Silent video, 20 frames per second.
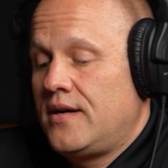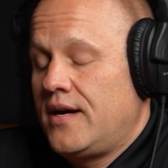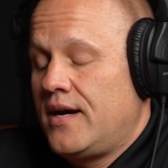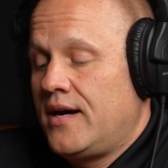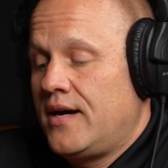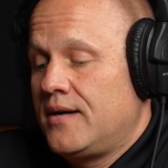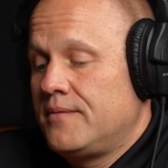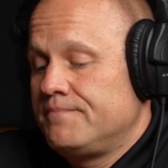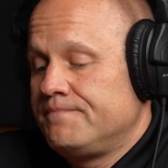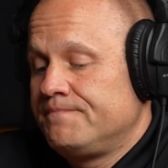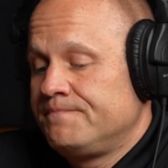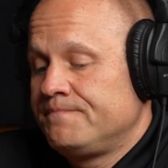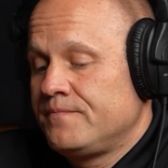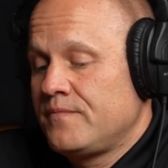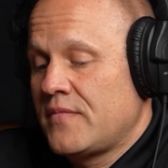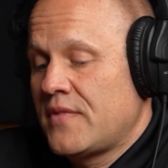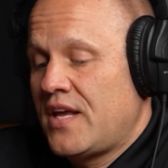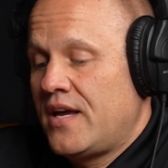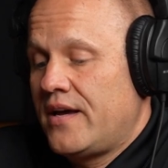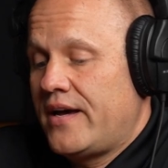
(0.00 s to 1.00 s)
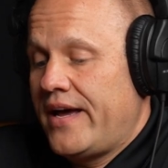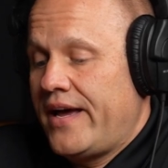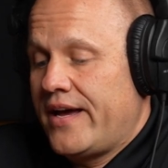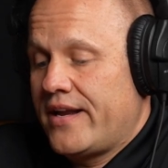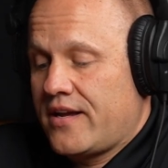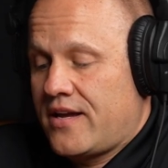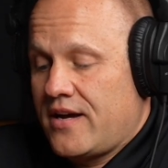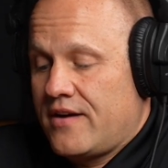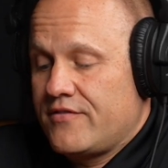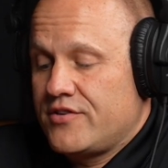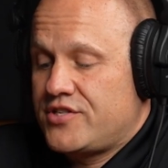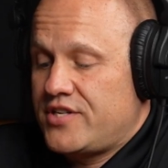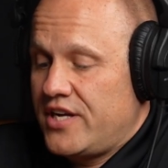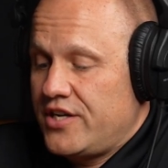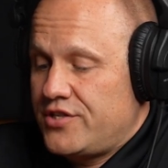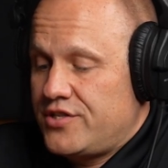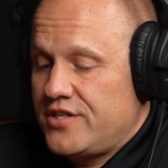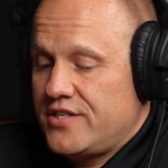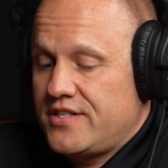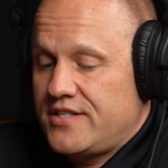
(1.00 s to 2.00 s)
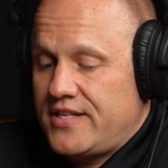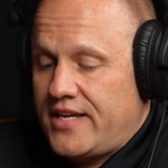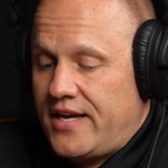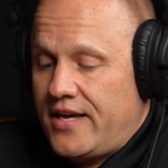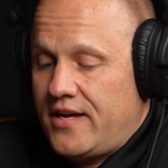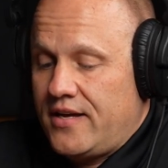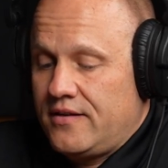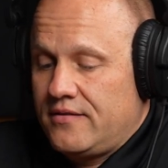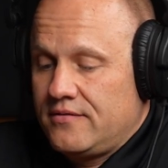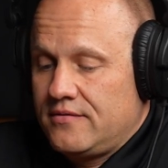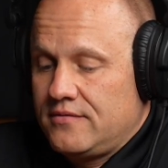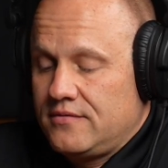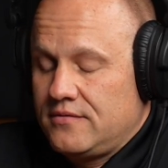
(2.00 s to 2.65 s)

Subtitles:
I had a conversation today